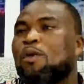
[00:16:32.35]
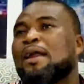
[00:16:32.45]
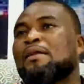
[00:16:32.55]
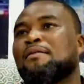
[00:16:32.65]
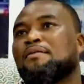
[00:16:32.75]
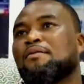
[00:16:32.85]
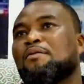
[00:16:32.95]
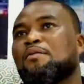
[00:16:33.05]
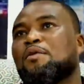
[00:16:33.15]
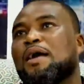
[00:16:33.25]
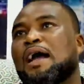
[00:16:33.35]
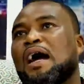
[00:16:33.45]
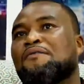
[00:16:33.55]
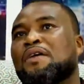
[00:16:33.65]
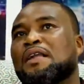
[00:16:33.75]
When we
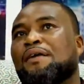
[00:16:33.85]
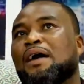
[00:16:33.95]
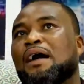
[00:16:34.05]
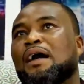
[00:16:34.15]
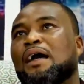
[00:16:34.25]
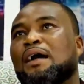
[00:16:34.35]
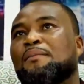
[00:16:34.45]
were having our